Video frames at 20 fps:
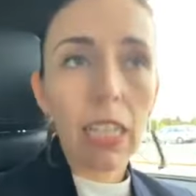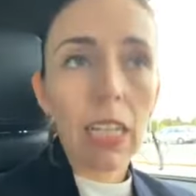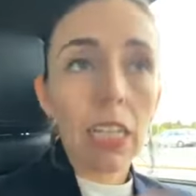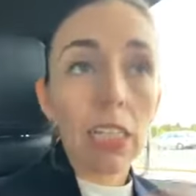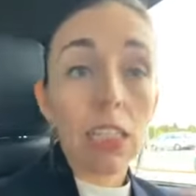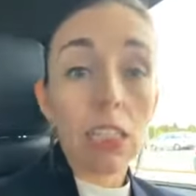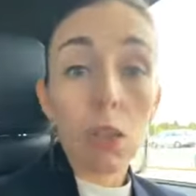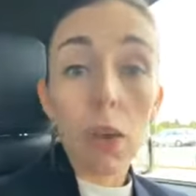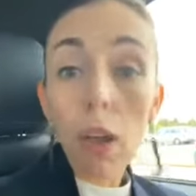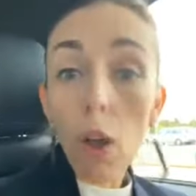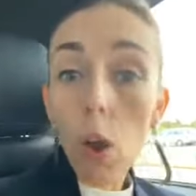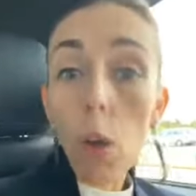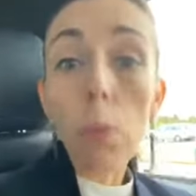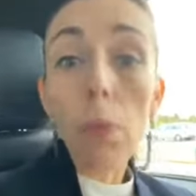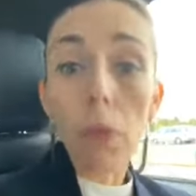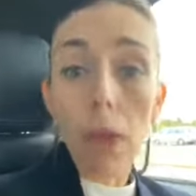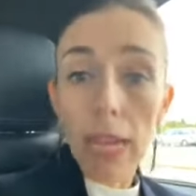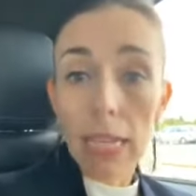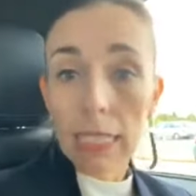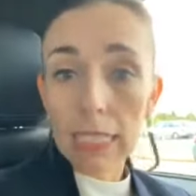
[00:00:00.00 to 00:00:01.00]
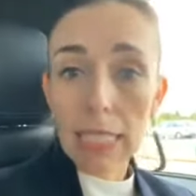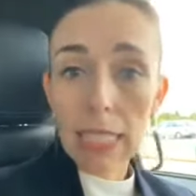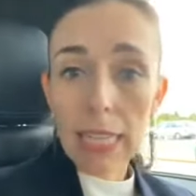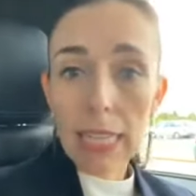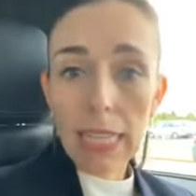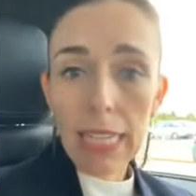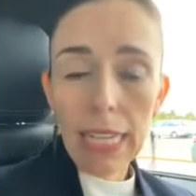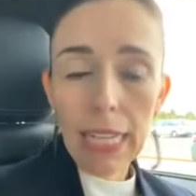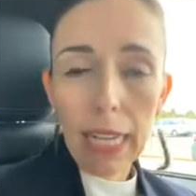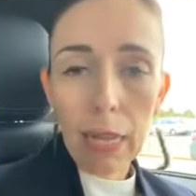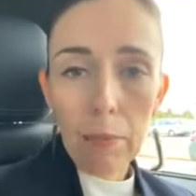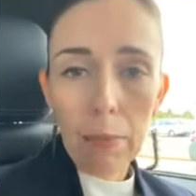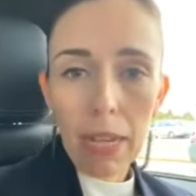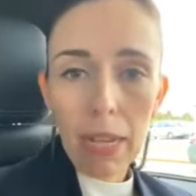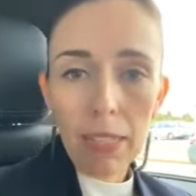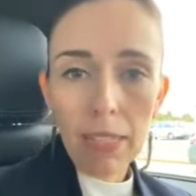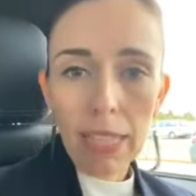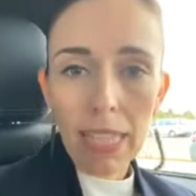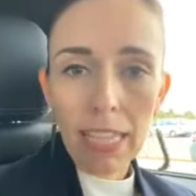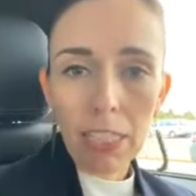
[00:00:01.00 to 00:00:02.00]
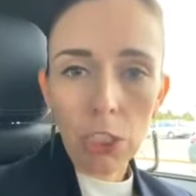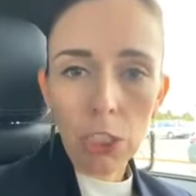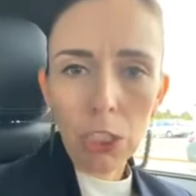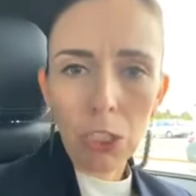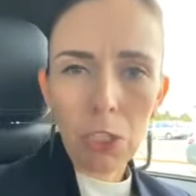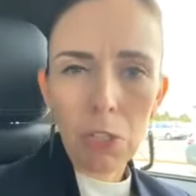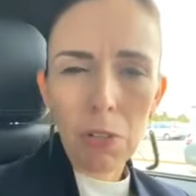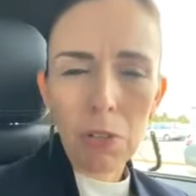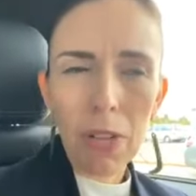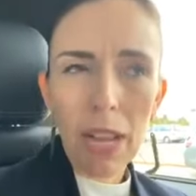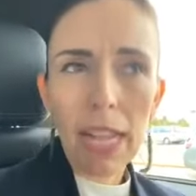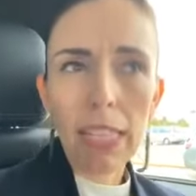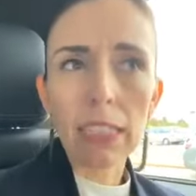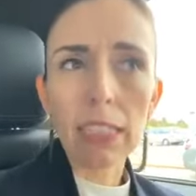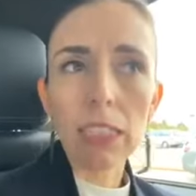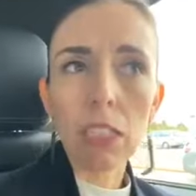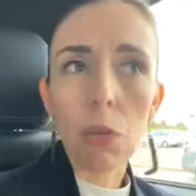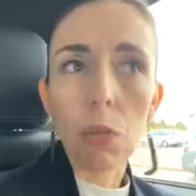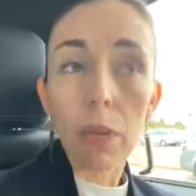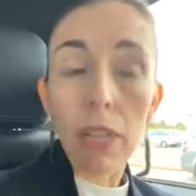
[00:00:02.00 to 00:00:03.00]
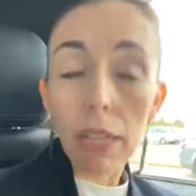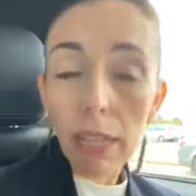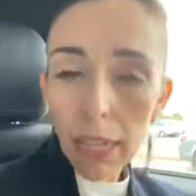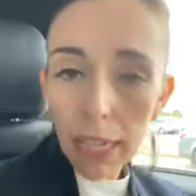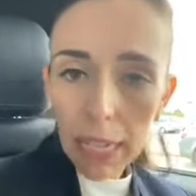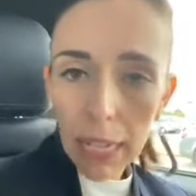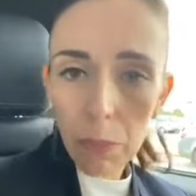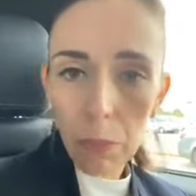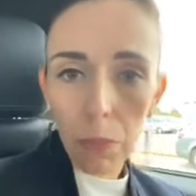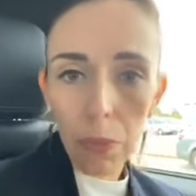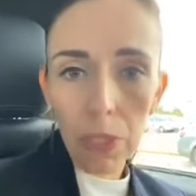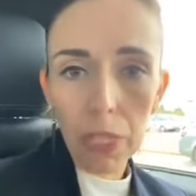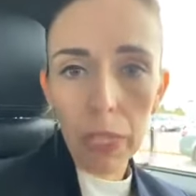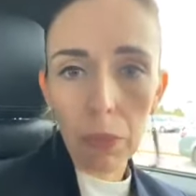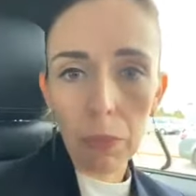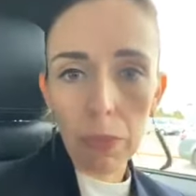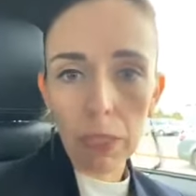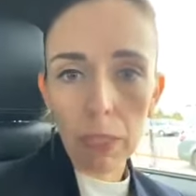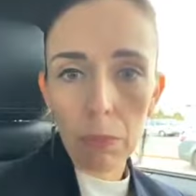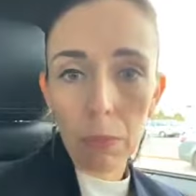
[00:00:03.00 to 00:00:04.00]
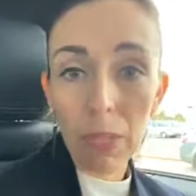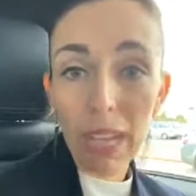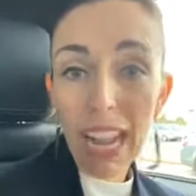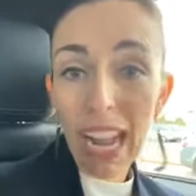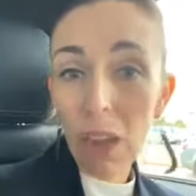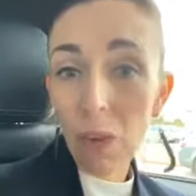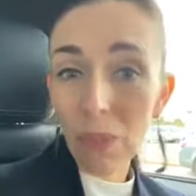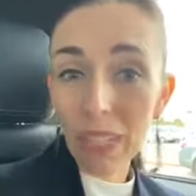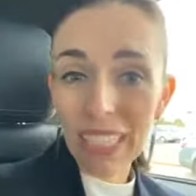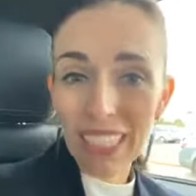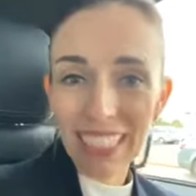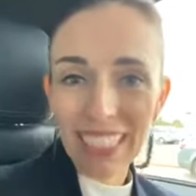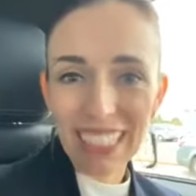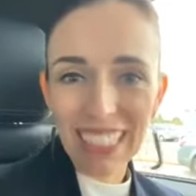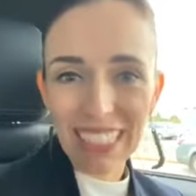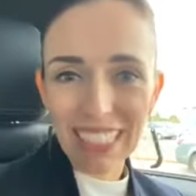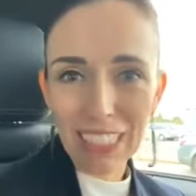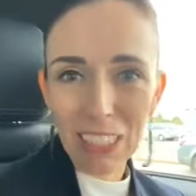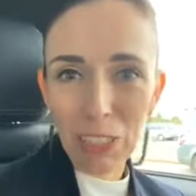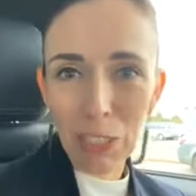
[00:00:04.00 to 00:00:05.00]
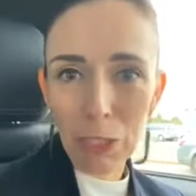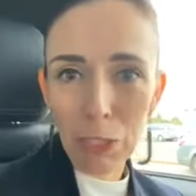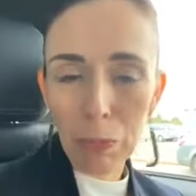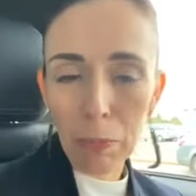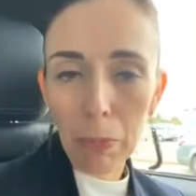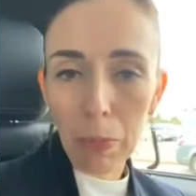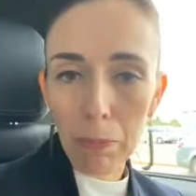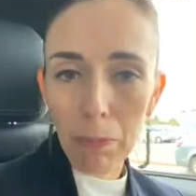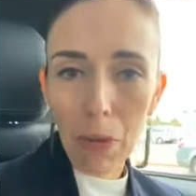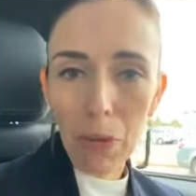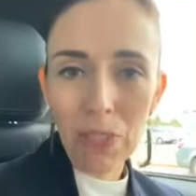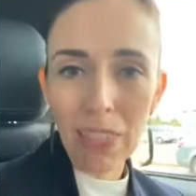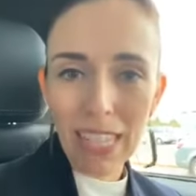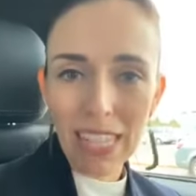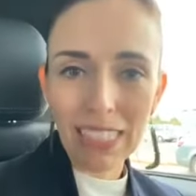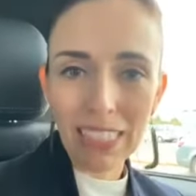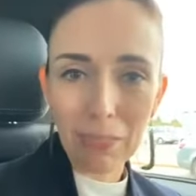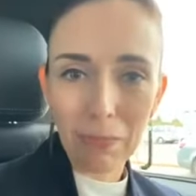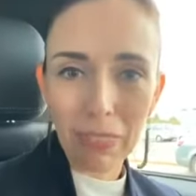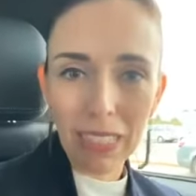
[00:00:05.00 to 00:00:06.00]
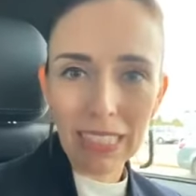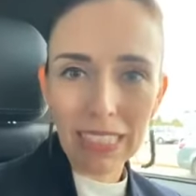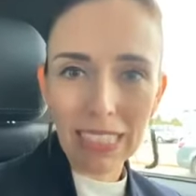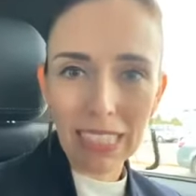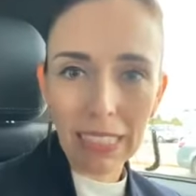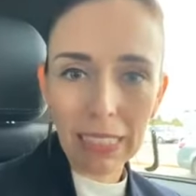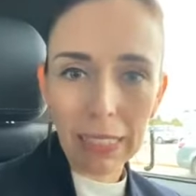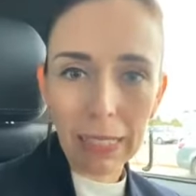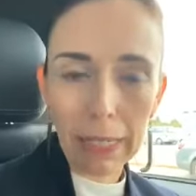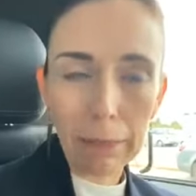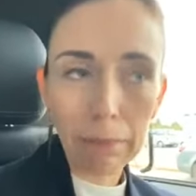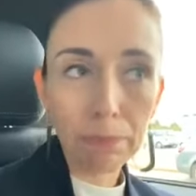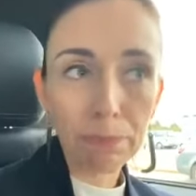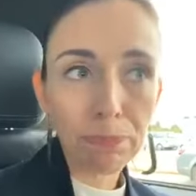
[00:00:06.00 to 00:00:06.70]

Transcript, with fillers: So our operators are thinking about that too. And so we're going to keep working with them on how we can continue to promote that domestically.